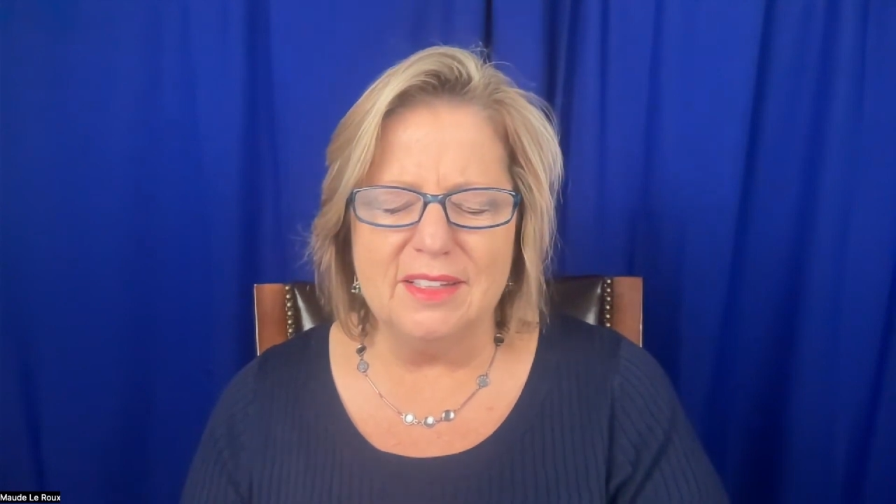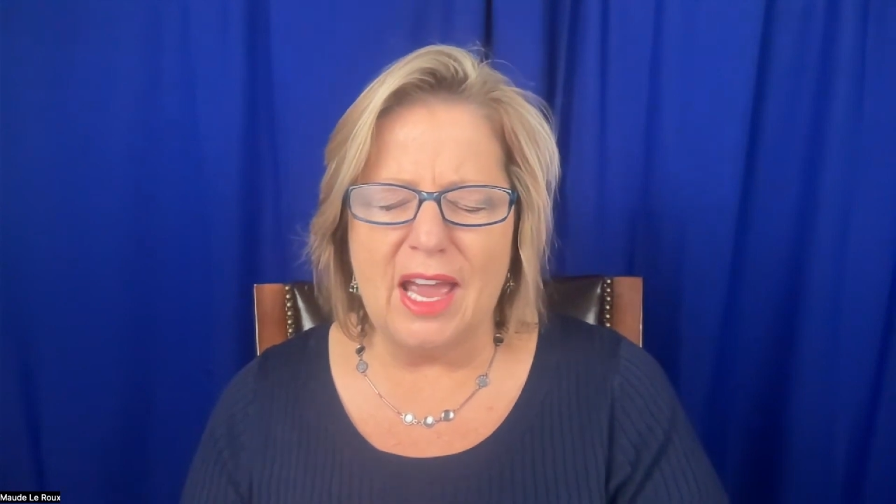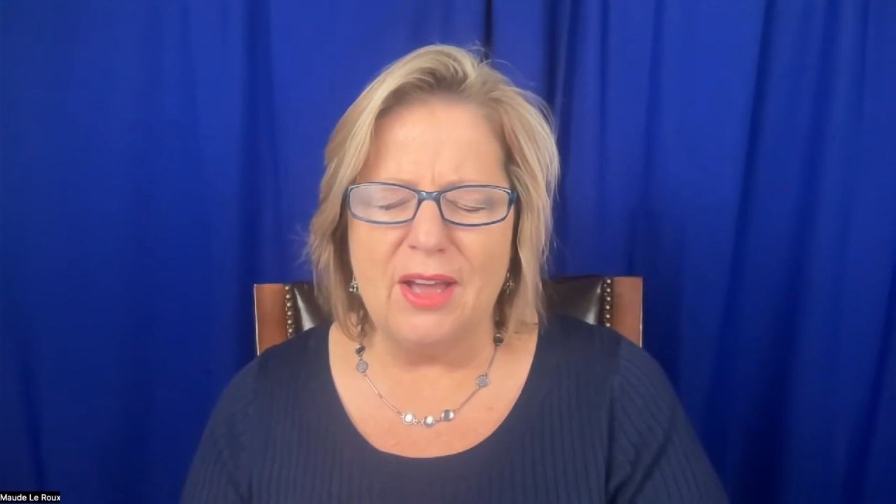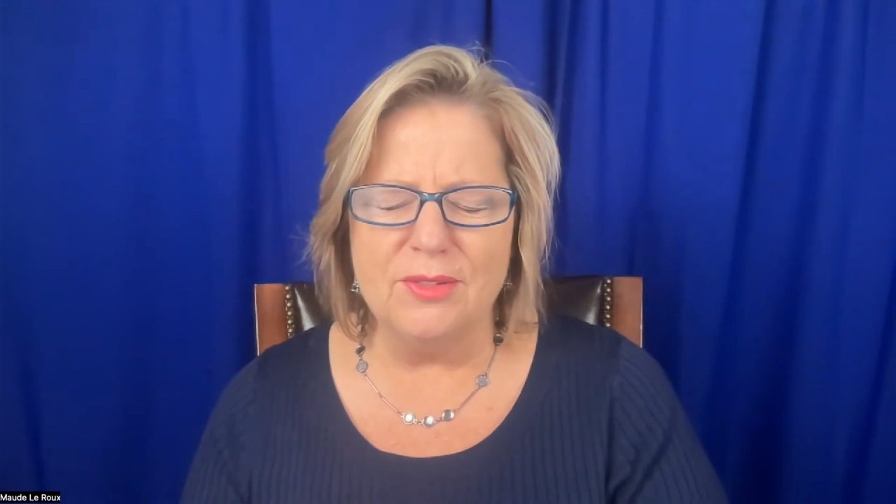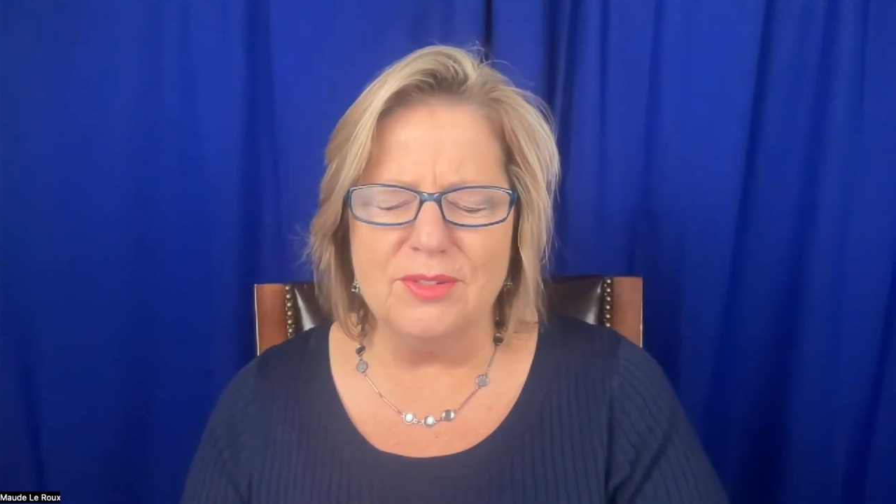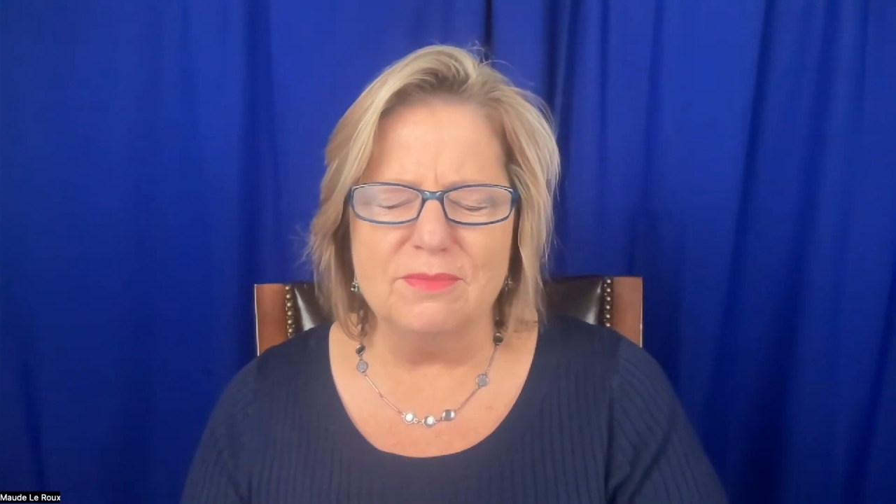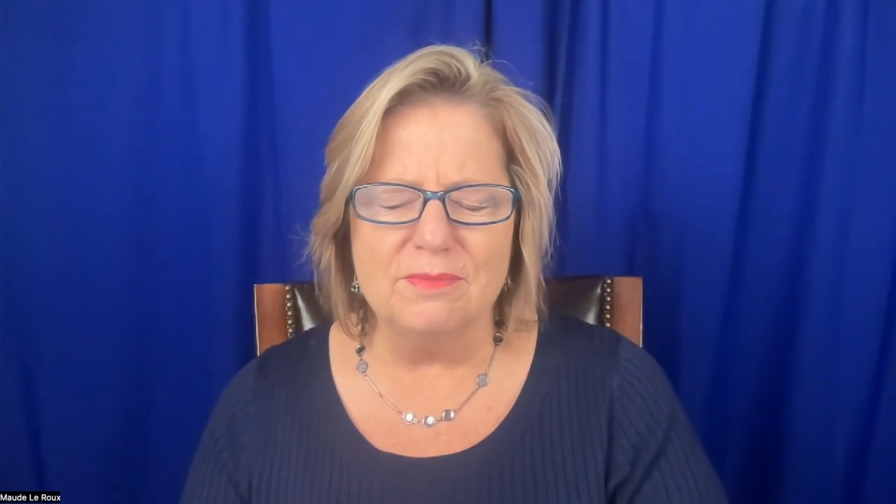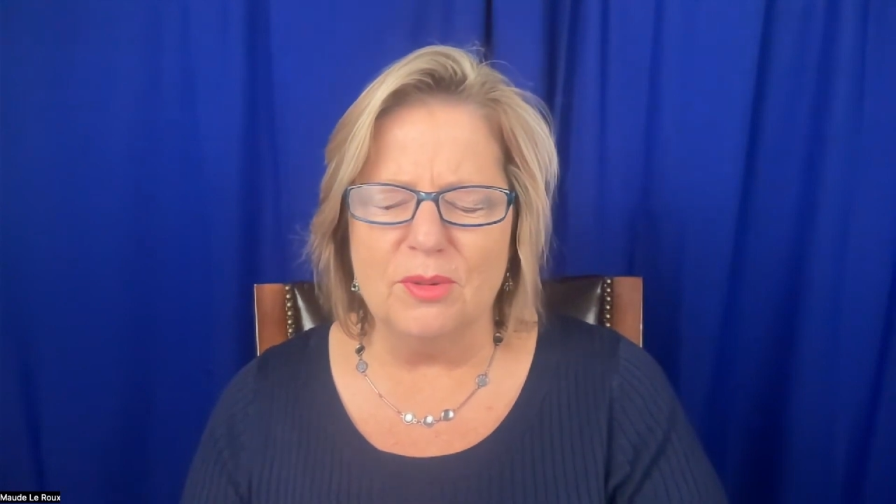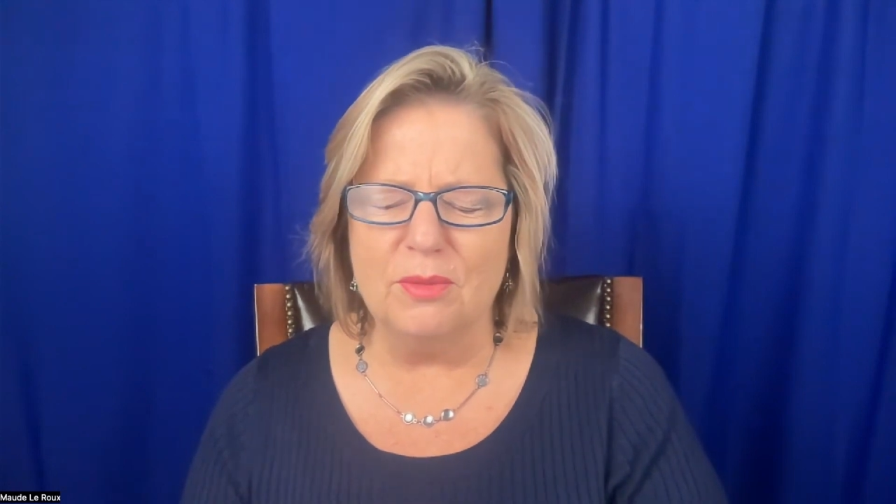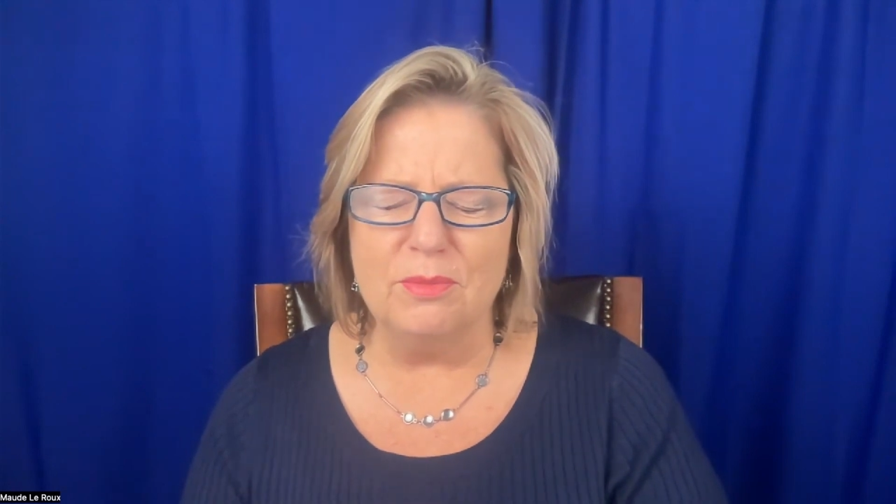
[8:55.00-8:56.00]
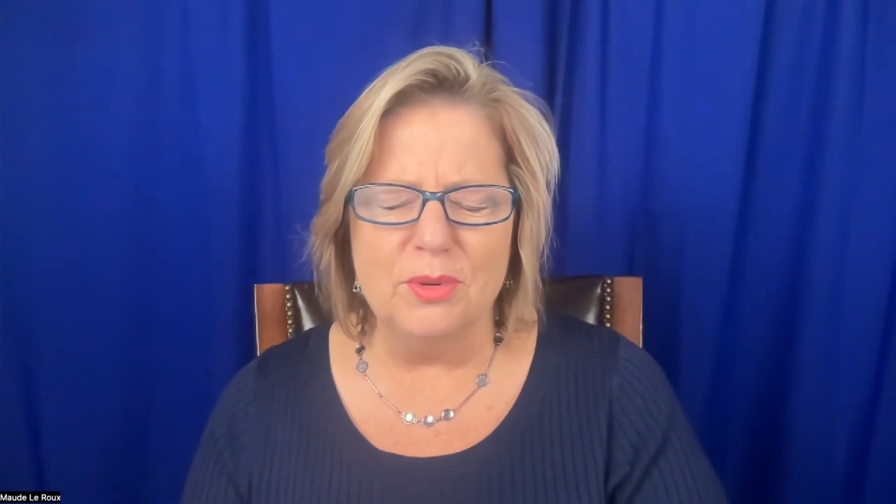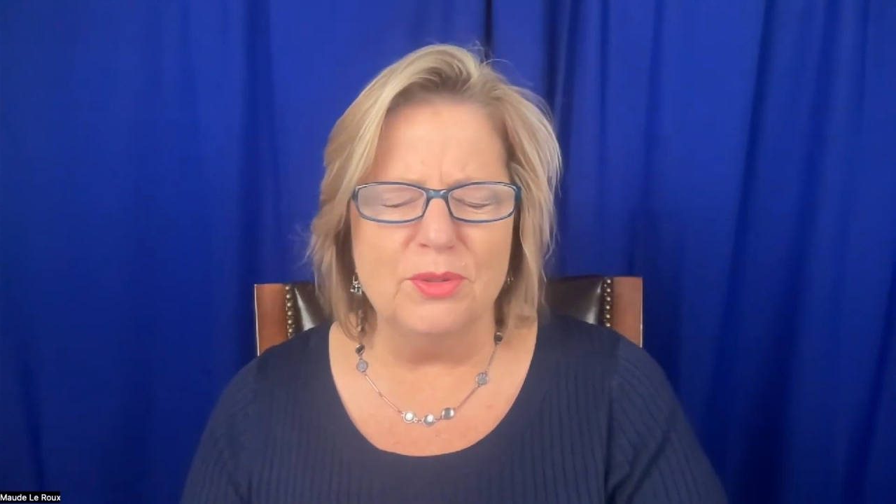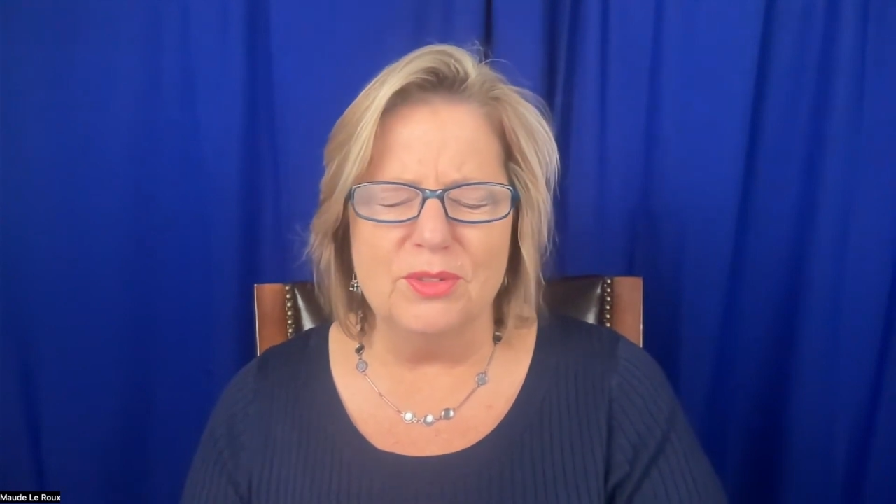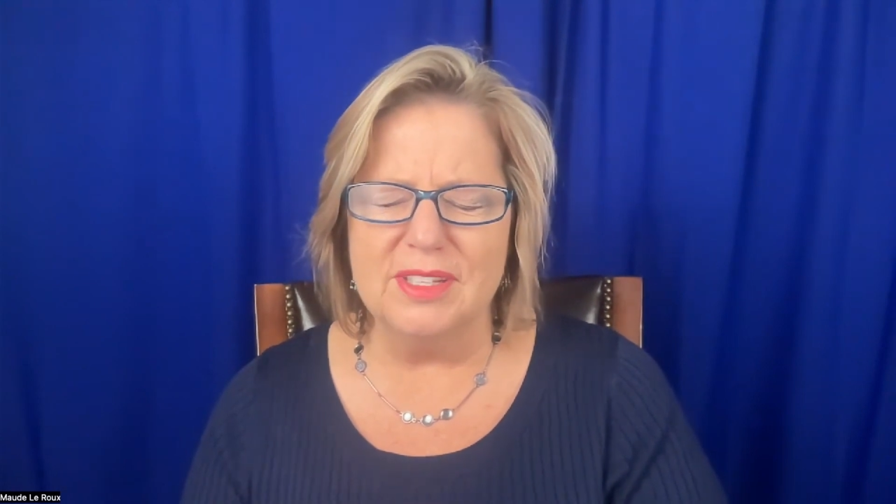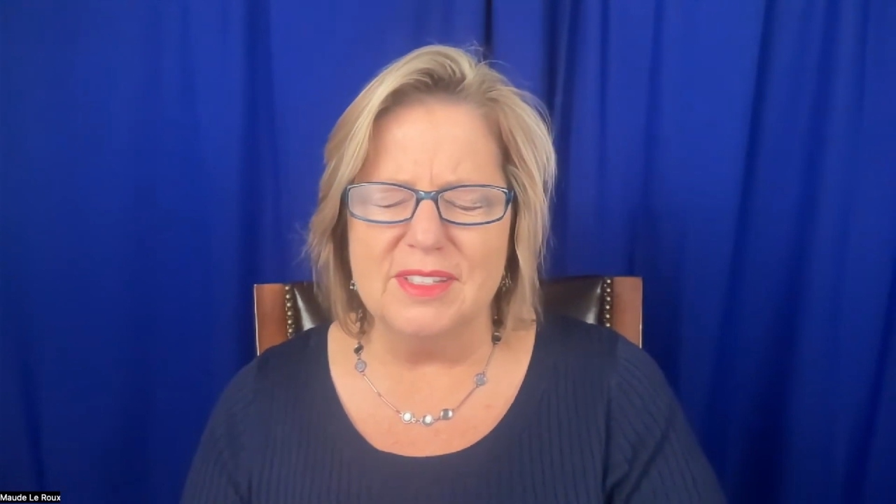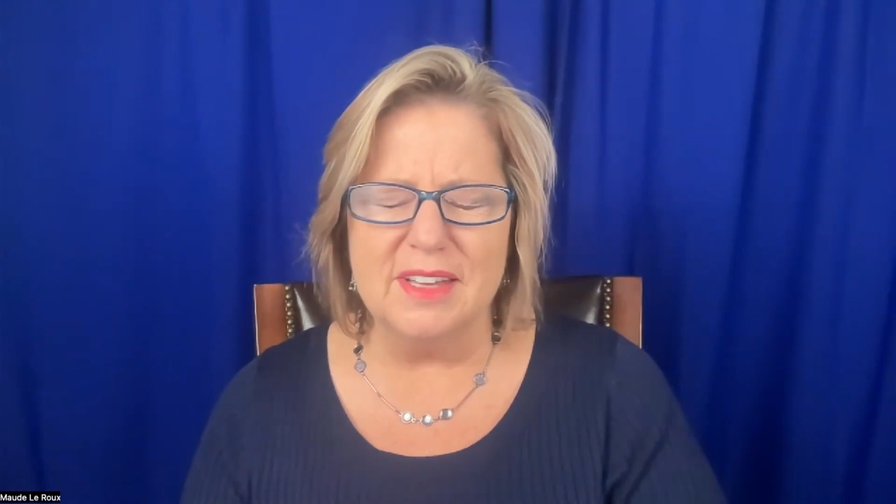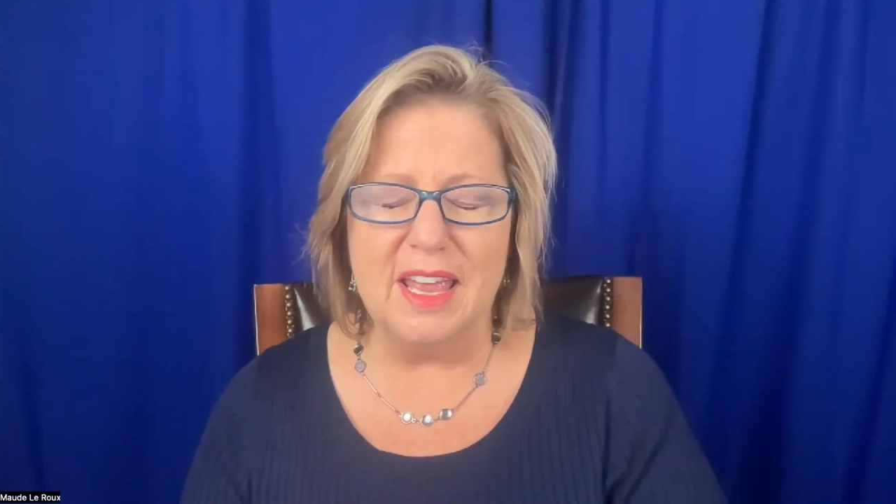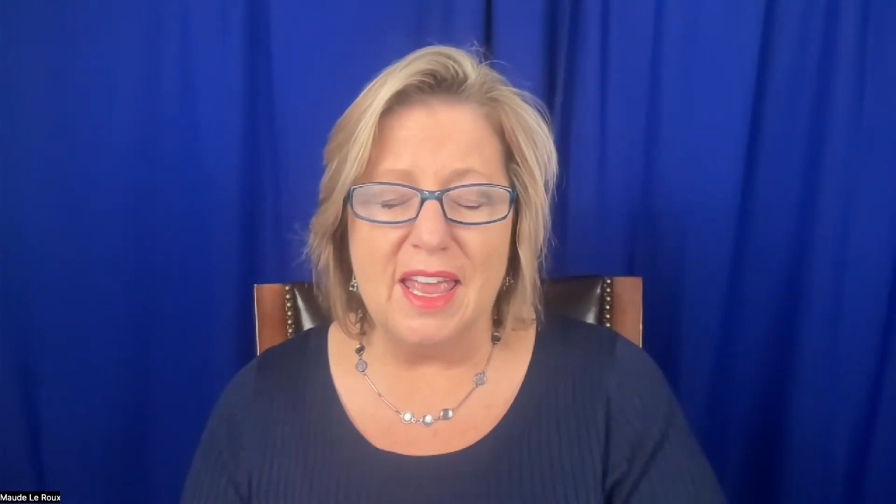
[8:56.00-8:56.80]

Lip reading: cow's or moose's